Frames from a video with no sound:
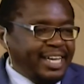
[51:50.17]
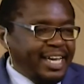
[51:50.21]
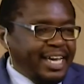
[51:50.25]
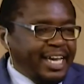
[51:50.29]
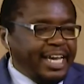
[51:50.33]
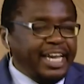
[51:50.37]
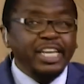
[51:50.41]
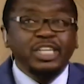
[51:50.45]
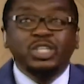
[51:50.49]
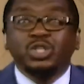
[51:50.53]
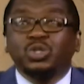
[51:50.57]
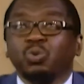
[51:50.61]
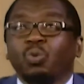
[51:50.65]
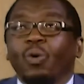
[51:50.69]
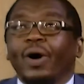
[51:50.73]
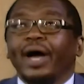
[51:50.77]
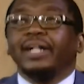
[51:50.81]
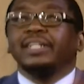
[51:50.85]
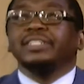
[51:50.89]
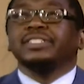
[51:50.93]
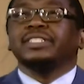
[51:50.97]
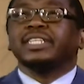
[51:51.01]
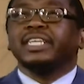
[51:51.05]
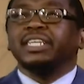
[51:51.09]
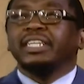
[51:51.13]
He
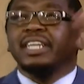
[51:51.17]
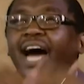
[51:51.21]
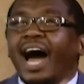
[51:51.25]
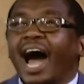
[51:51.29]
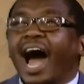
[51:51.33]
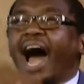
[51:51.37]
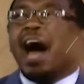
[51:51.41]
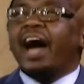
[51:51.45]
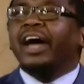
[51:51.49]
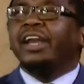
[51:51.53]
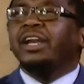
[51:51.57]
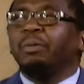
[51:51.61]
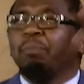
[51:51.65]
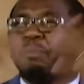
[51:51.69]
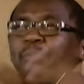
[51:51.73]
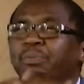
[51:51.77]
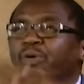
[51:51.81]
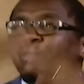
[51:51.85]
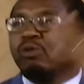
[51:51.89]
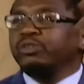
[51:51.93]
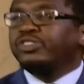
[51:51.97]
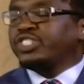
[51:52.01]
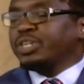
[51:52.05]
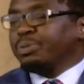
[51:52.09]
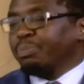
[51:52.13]
dwells in
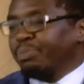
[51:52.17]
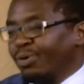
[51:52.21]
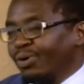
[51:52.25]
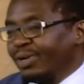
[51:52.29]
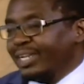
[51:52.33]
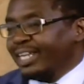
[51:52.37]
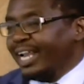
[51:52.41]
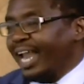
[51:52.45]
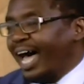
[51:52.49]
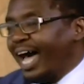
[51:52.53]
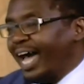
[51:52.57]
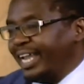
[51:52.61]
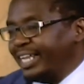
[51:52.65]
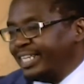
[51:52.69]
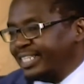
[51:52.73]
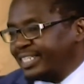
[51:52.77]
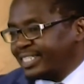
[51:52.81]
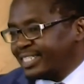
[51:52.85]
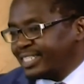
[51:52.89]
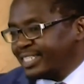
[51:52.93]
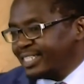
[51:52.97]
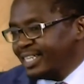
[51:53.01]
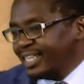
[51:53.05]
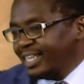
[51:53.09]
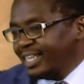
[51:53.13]
unapproachable light.